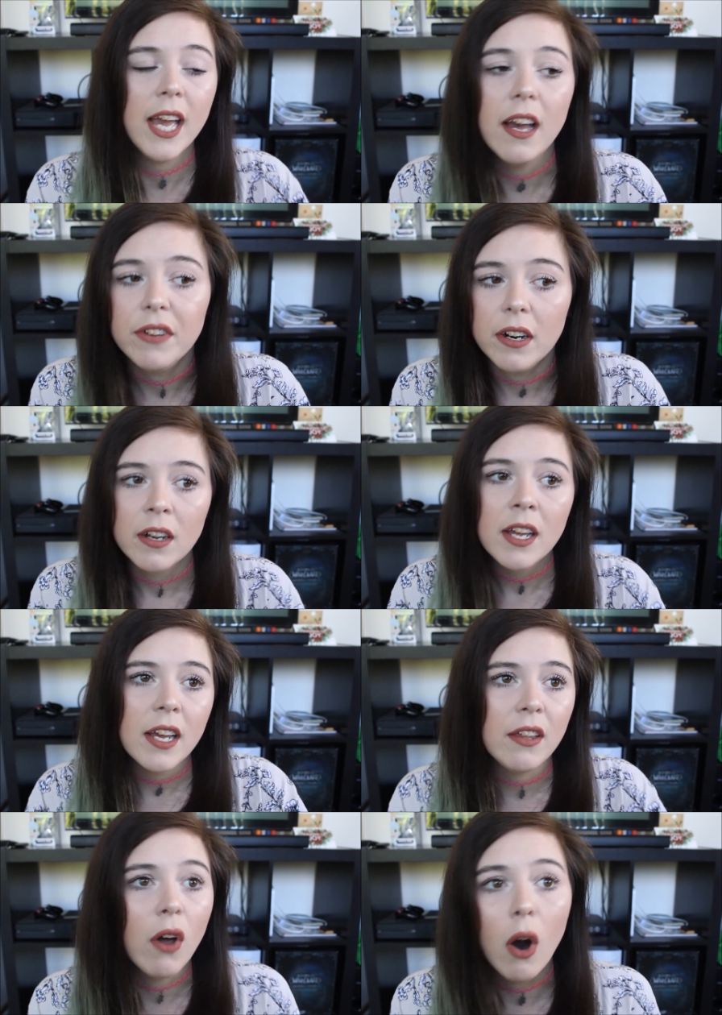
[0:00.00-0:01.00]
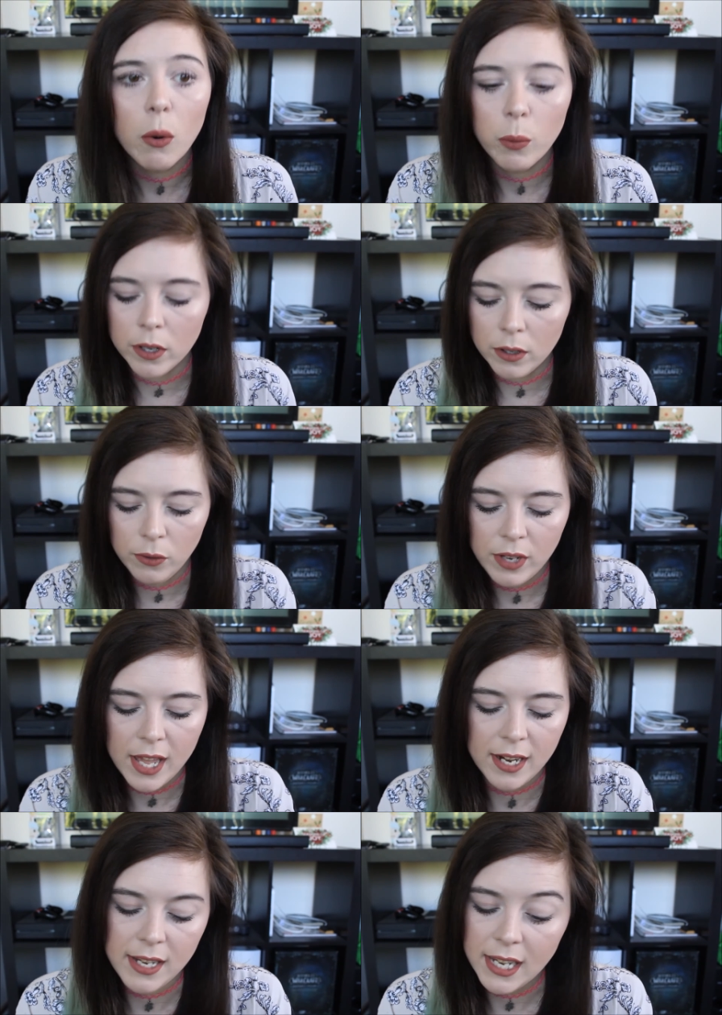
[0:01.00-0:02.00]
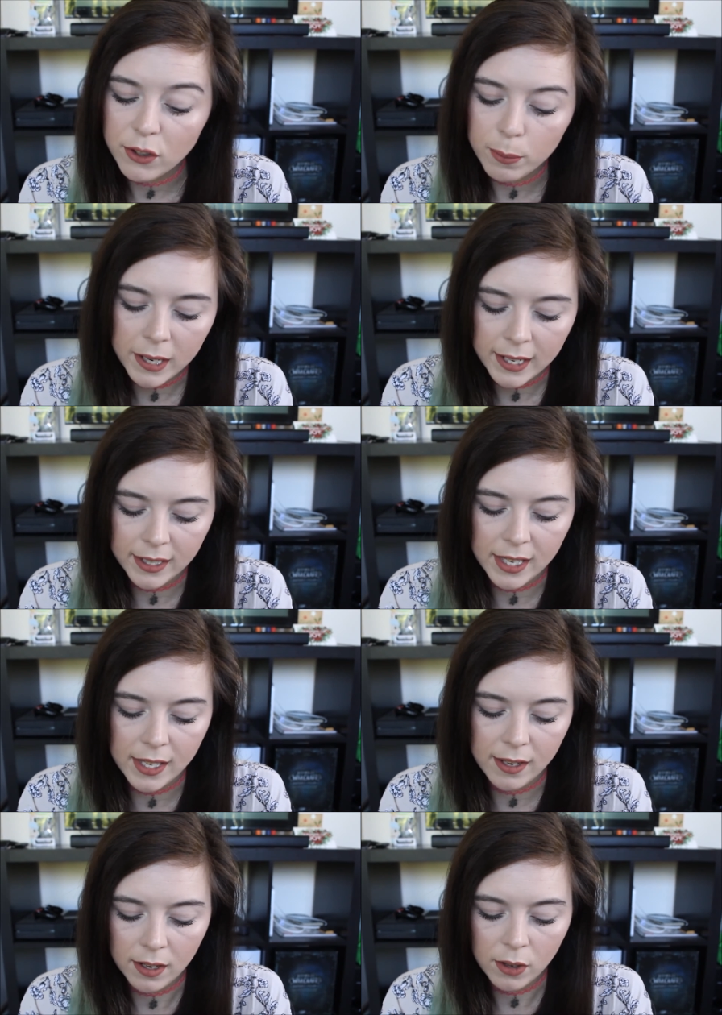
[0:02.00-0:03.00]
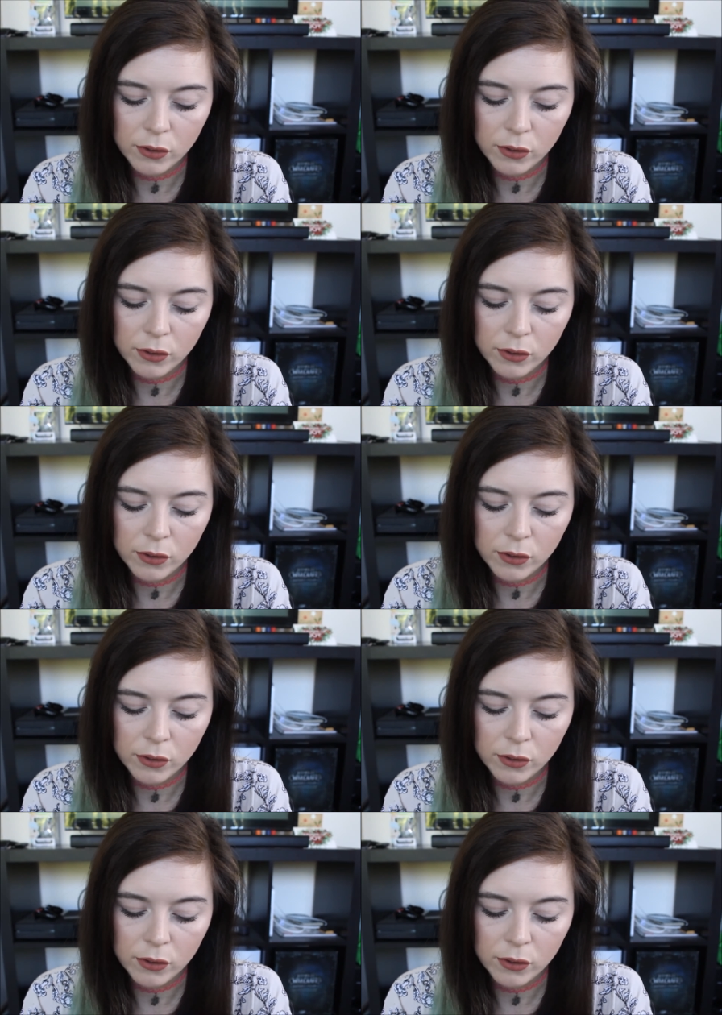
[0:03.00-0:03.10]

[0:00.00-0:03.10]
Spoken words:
ever in the whole world, and I need to buy it again,